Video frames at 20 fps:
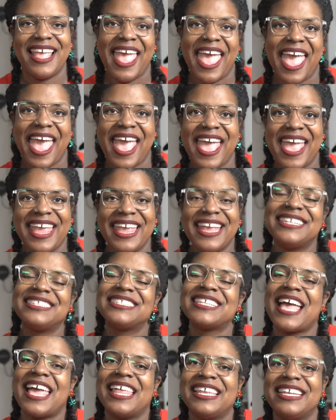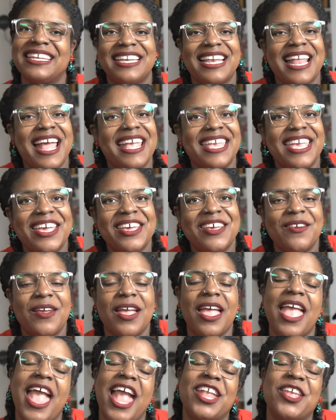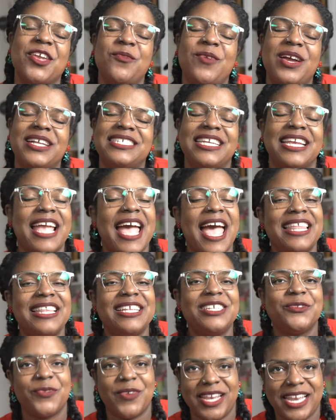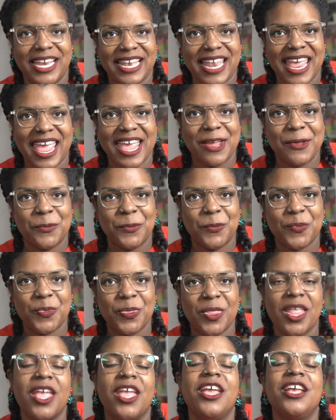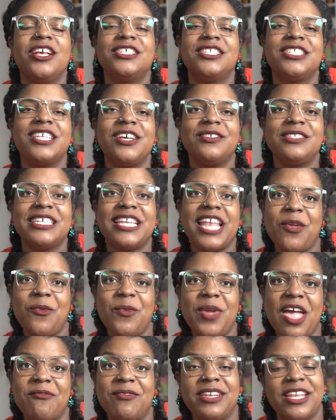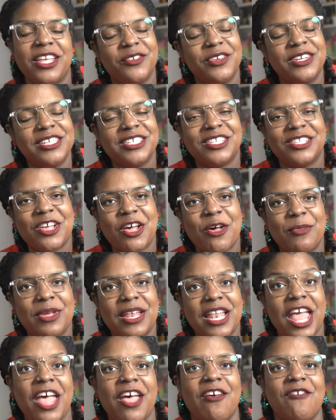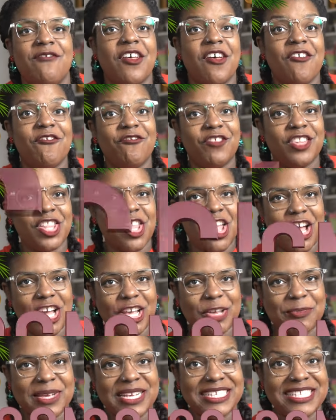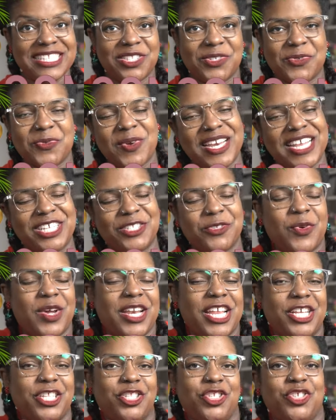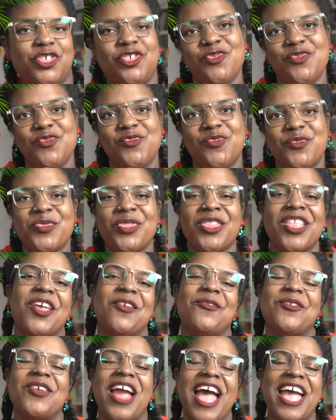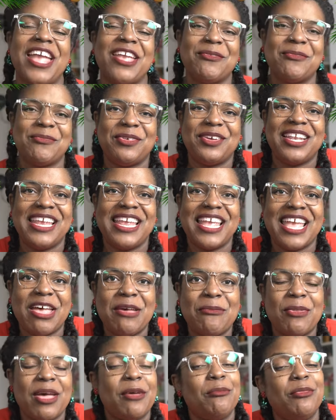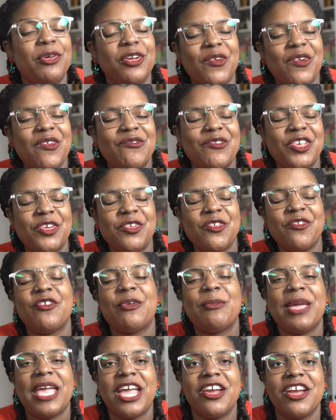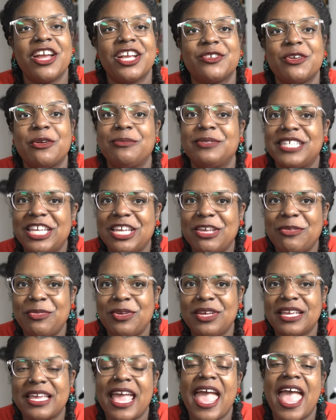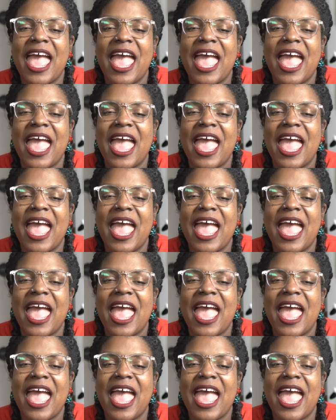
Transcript: Hey, it's Kyla Denanyoh, and you're watching Kyla's Reading Day. So today we have another installment of Vlogmas 2022, where I am putting up a book review from an Eric Jerome Dickey book